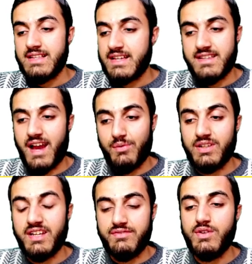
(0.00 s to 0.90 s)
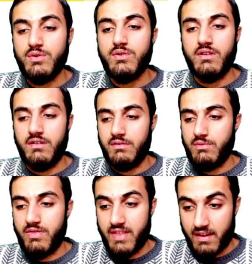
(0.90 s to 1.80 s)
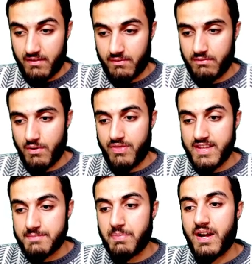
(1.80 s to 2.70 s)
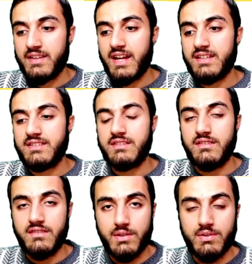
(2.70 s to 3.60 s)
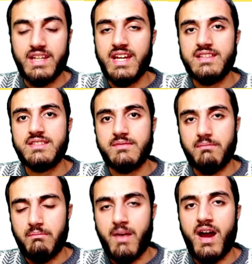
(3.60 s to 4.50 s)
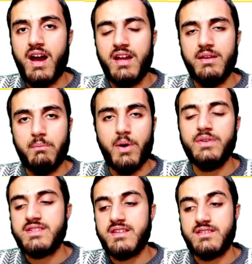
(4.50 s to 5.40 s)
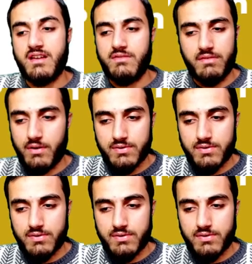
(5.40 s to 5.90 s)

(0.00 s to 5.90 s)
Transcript: As I, will give you uh, with the with this product, you'll get my bonuses